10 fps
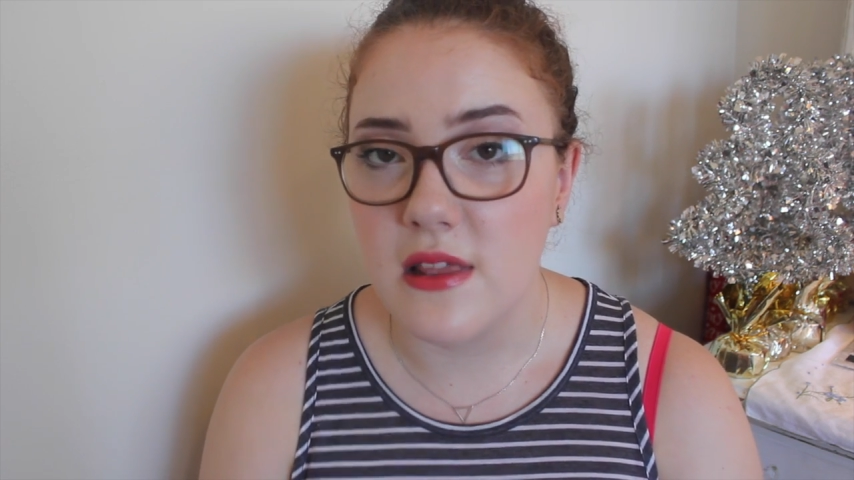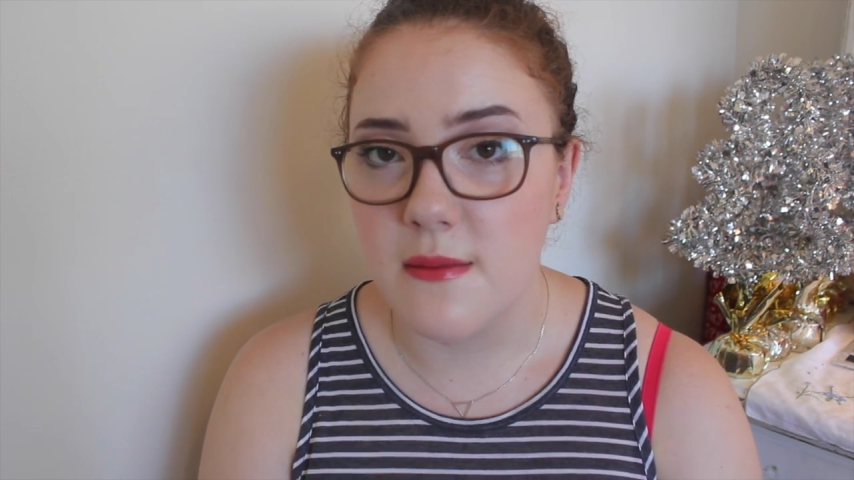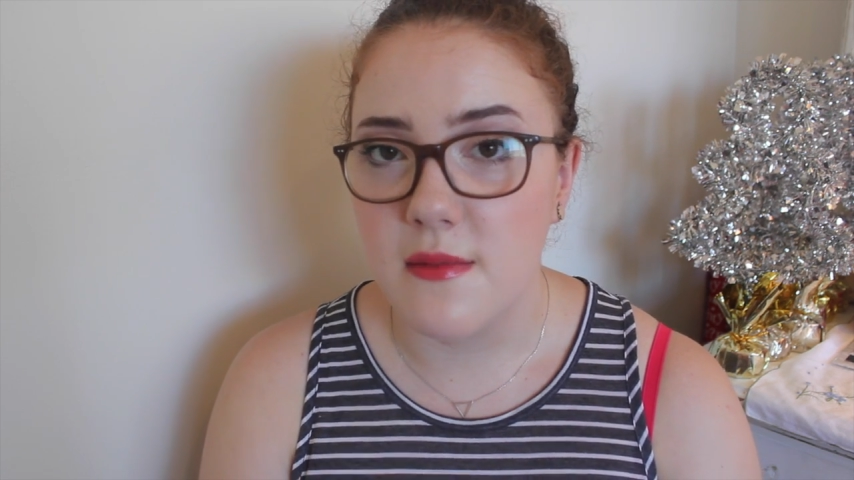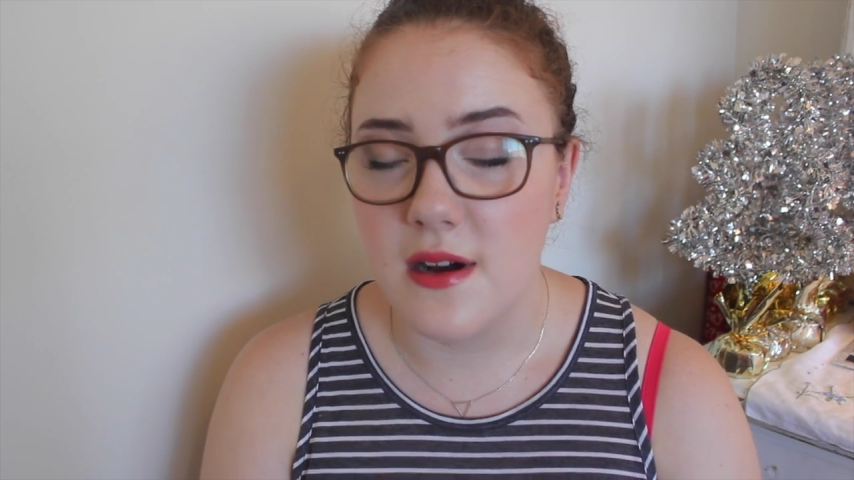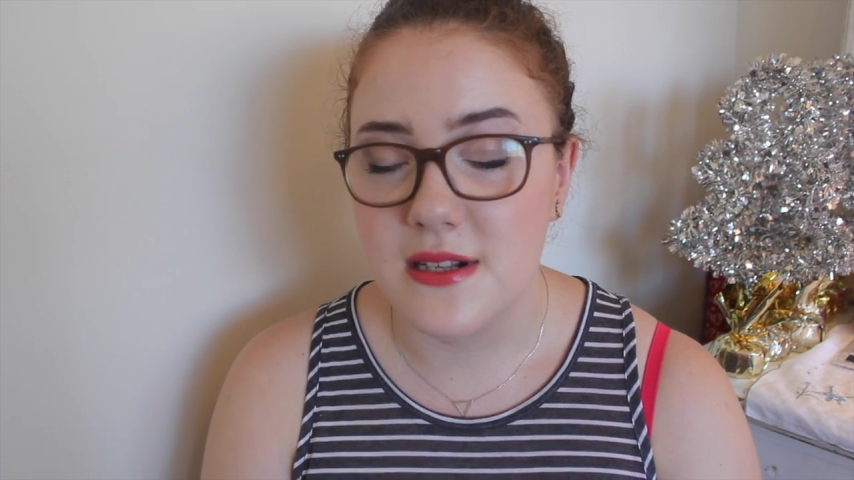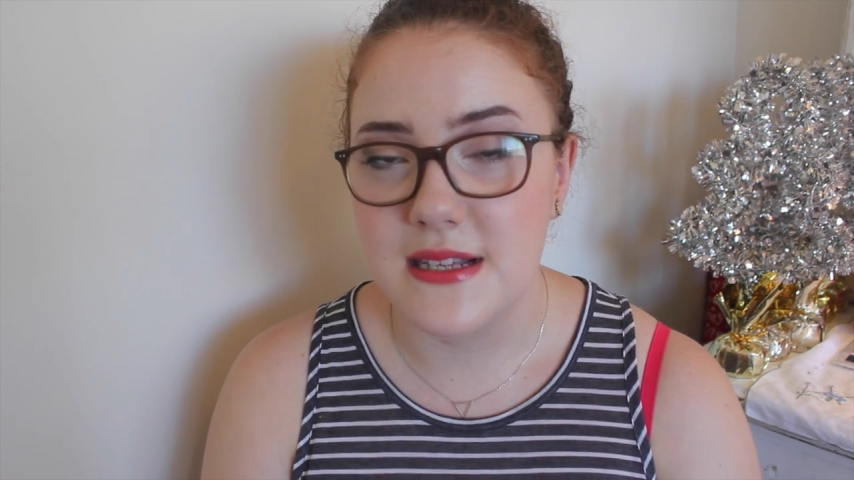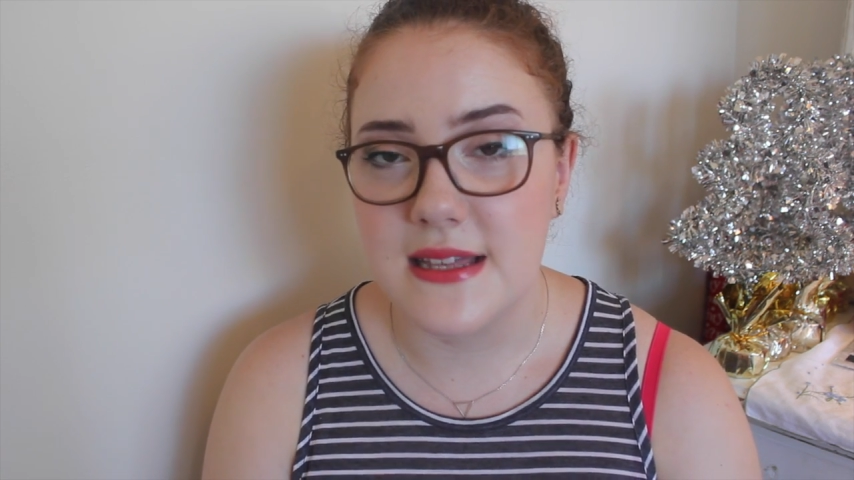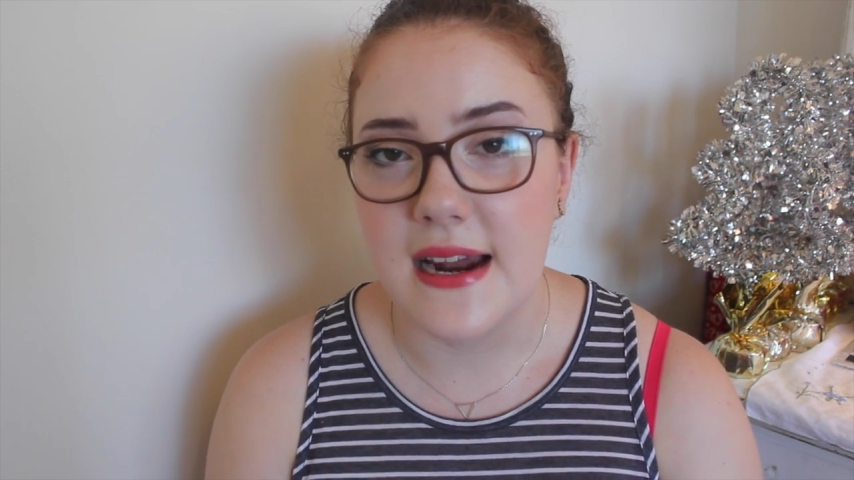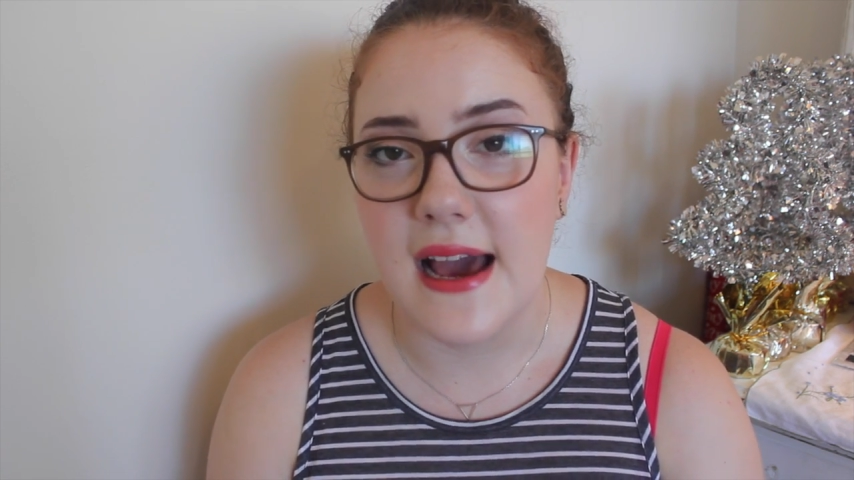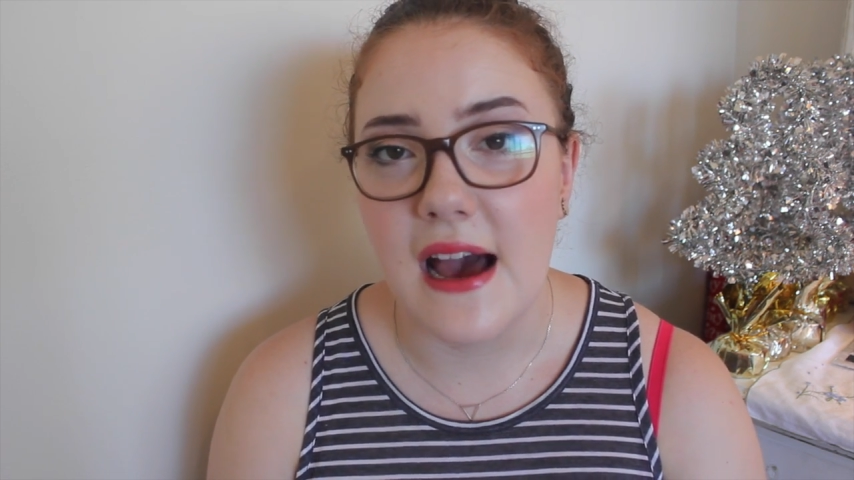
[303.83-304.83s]
lip glosses
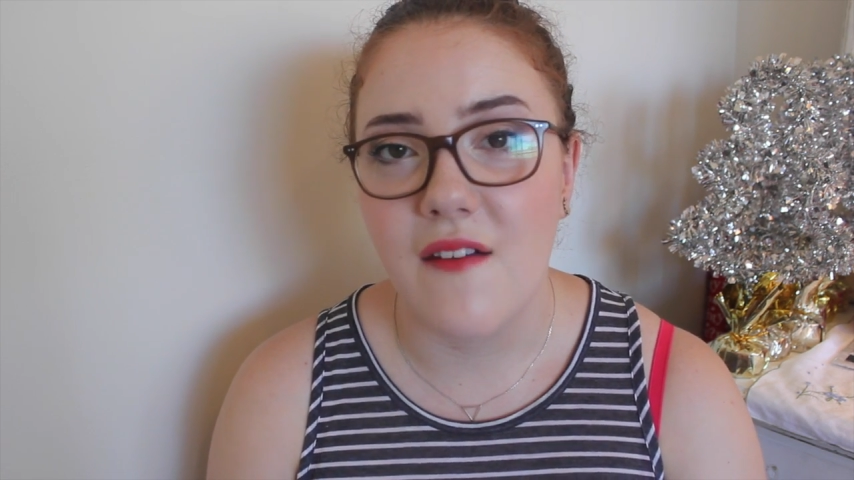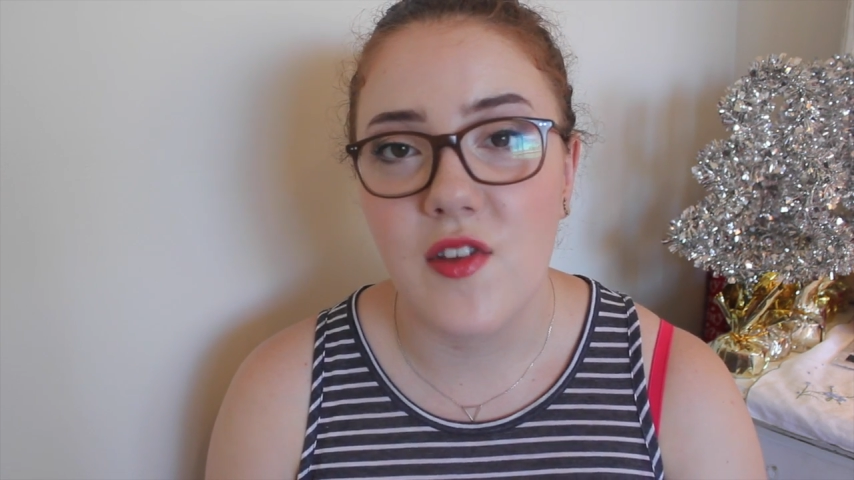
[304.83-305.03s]
that I have.